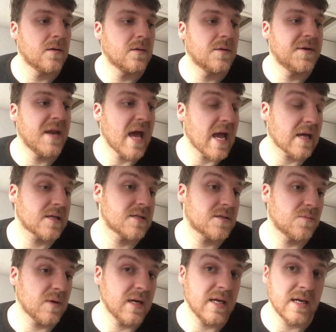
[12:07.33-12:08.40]

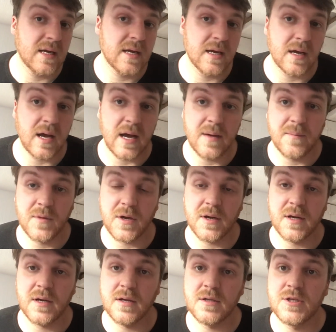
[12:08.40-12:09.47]
Next week,
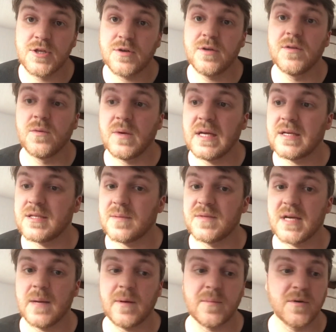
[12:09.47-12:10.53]
during the week
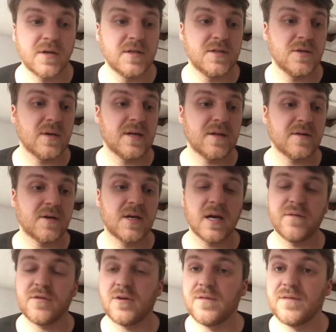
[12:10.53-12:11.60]
sometime, I'm gonna do another
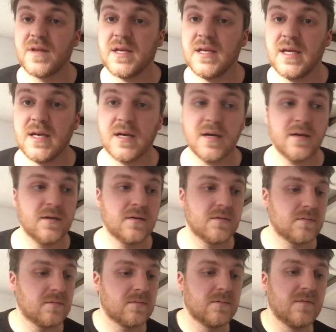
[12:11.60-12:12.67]
cover of the year
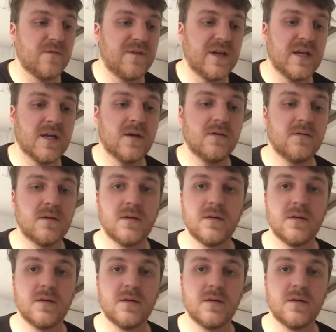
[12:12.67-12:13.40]
video.